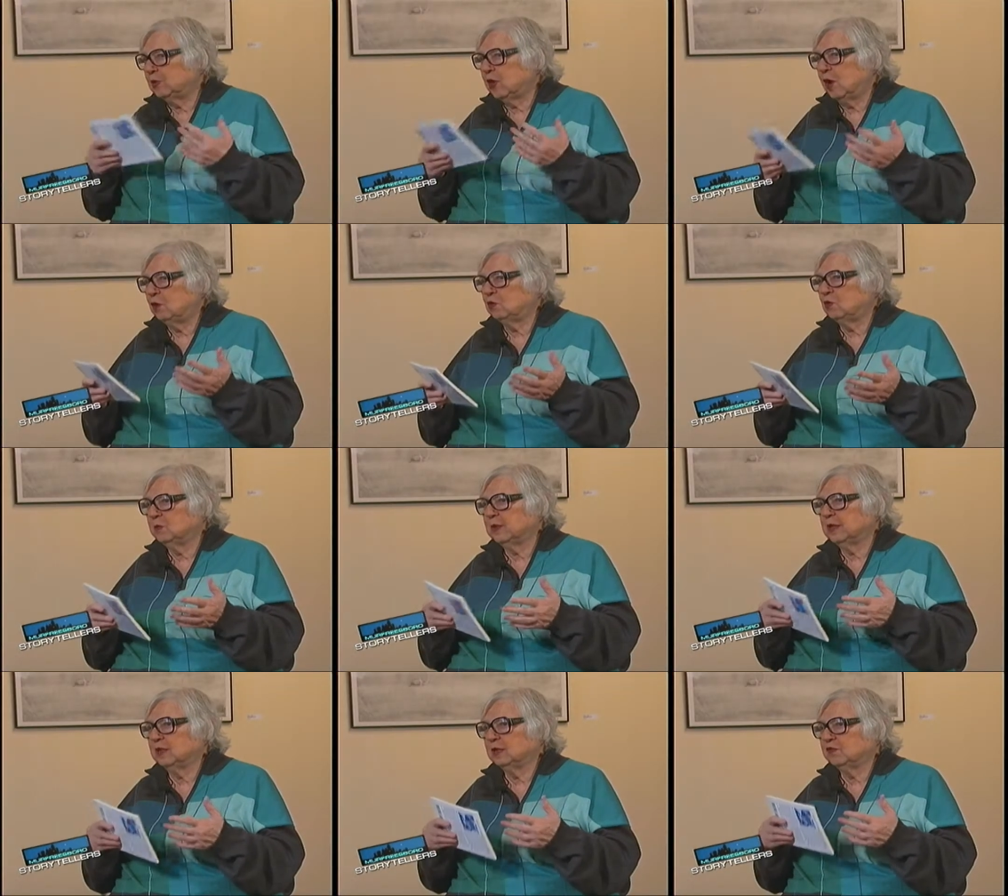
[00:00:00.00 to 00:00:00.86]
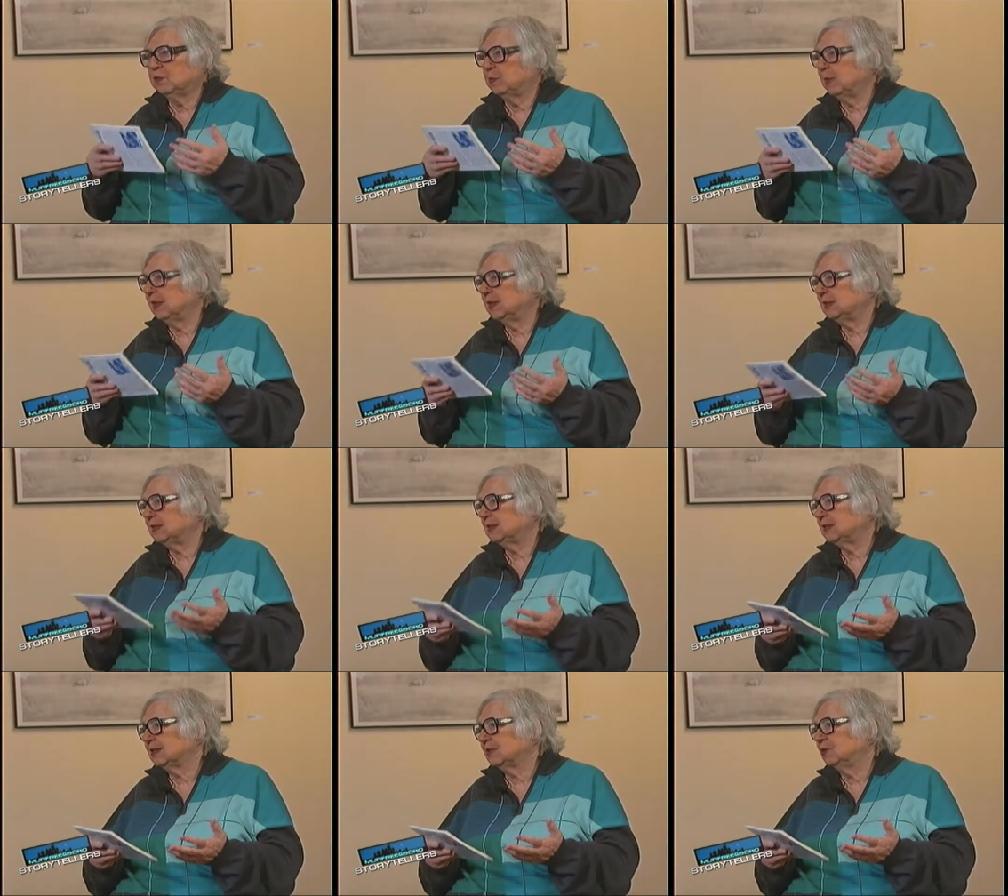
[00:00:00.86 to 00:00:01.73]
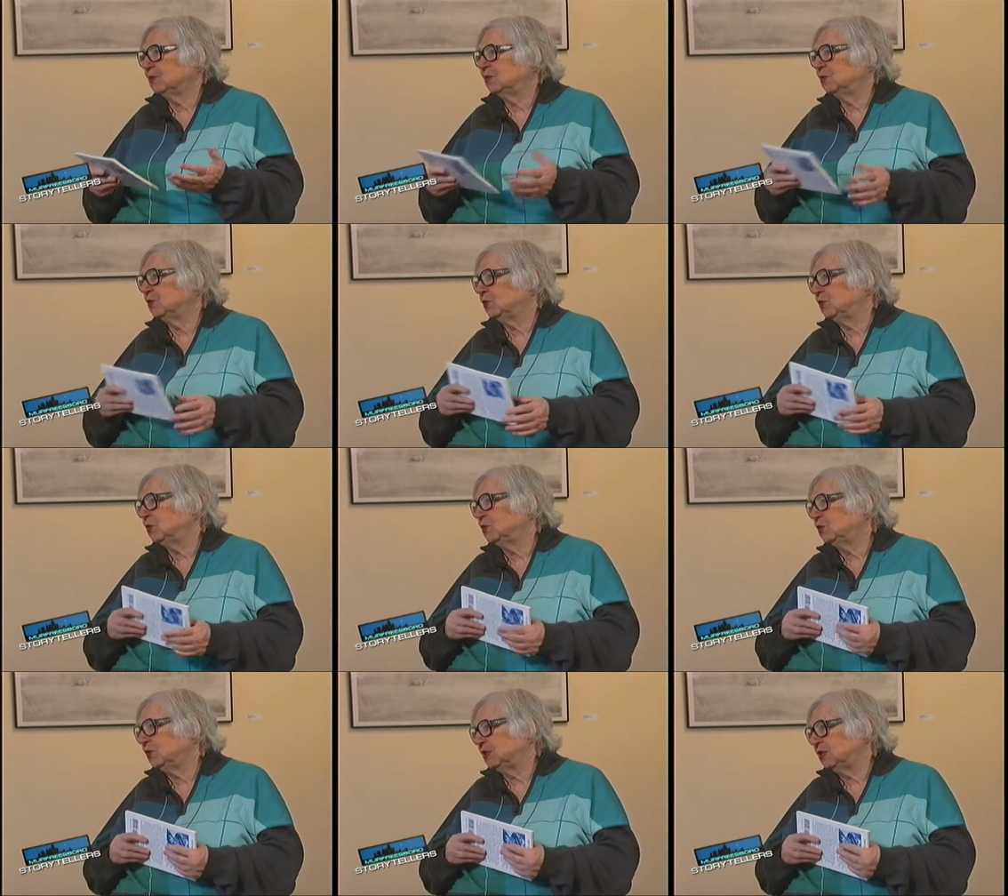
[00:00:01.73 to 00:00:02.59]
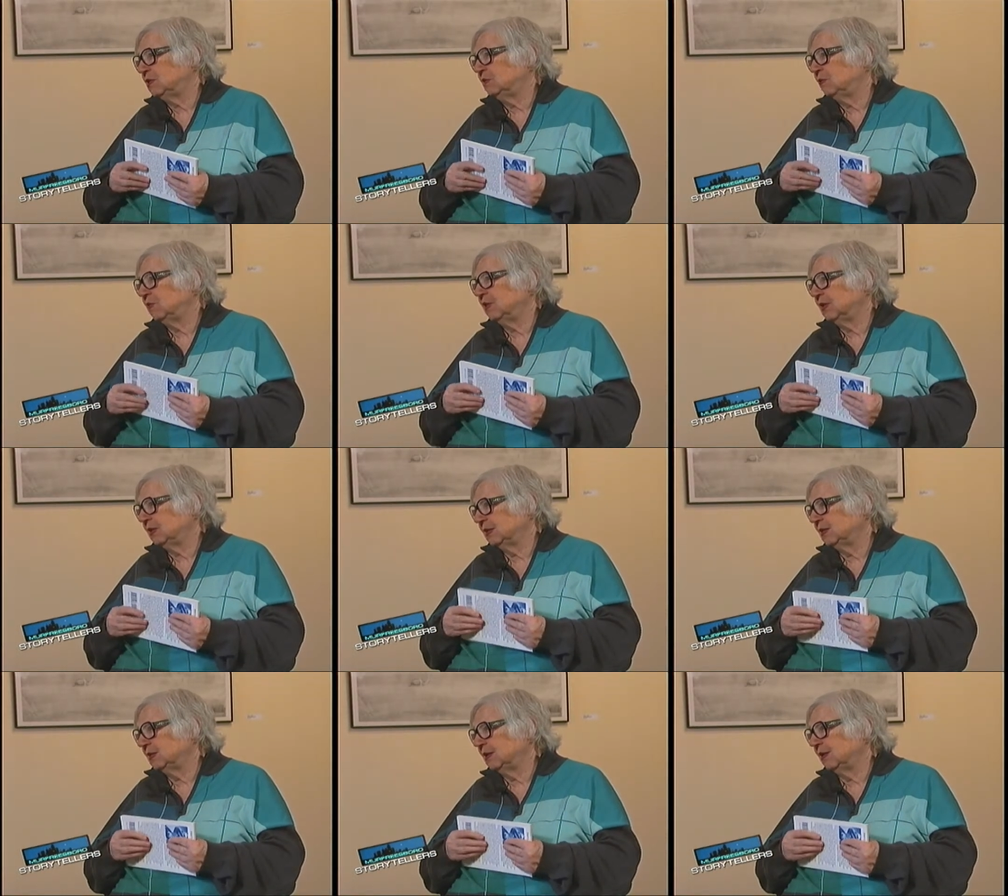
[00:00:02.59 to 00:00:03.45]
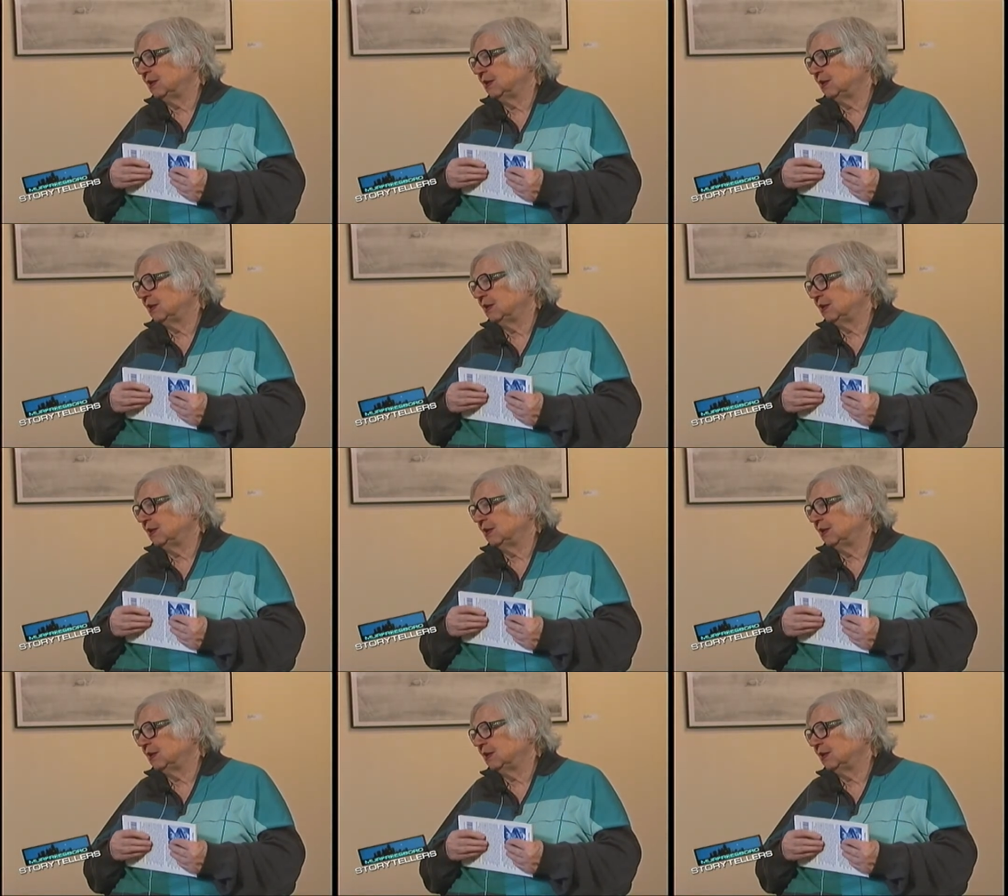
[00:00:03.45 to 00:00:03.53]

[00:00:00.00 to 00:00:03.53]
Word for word: would call on me at different places okay. to, to do these things.